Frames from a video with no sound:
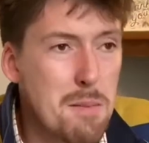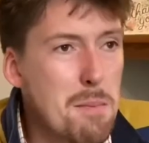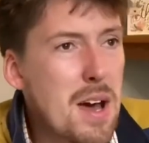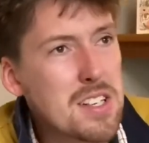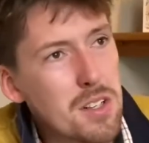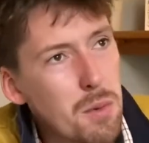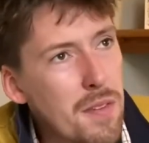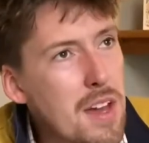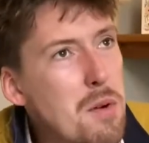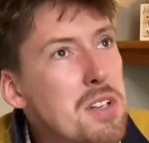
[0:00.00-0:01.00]
it better when
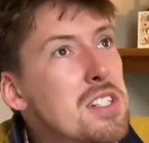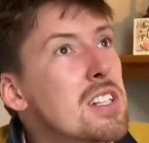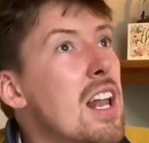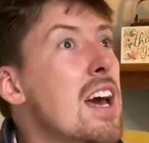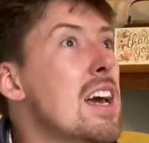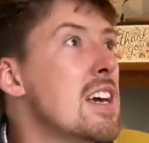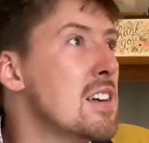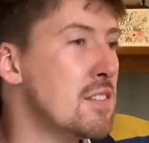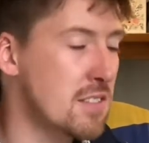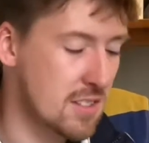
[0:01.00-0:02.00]
they were
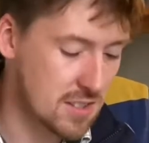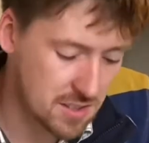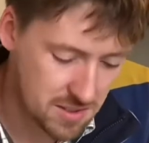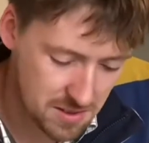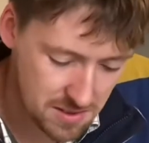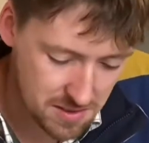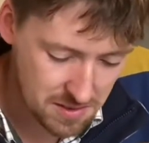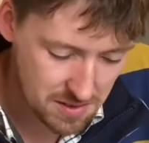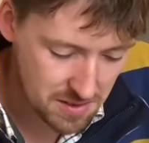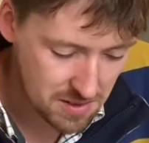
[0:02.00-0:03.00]
slaves?
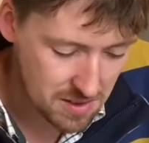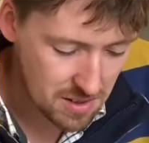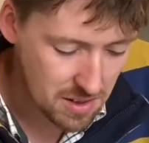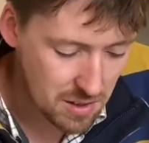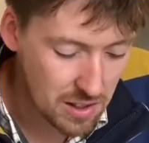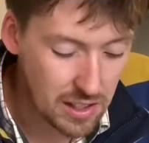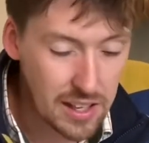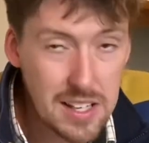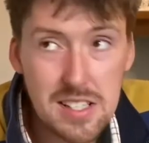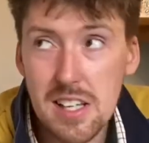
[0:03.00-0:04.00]
At
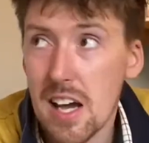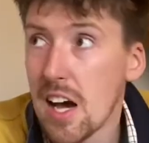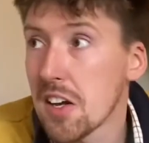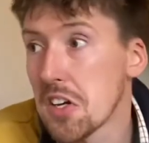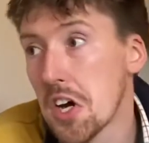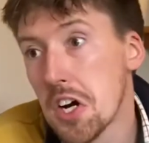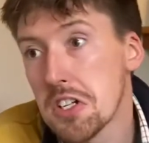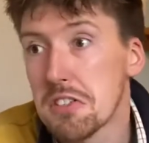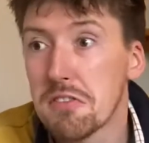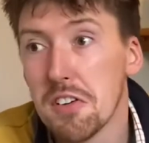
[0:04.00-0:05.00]
least they had
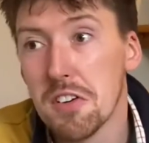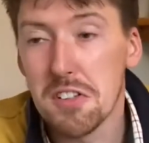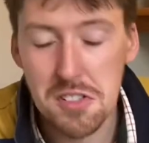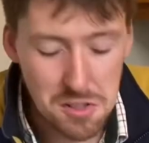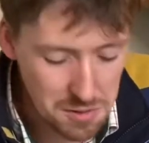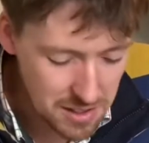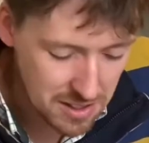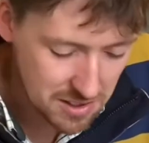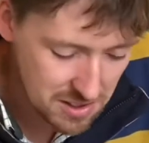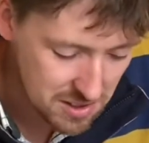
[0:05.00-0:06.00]
nice food to
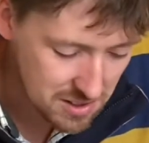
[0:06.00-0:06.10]
eat.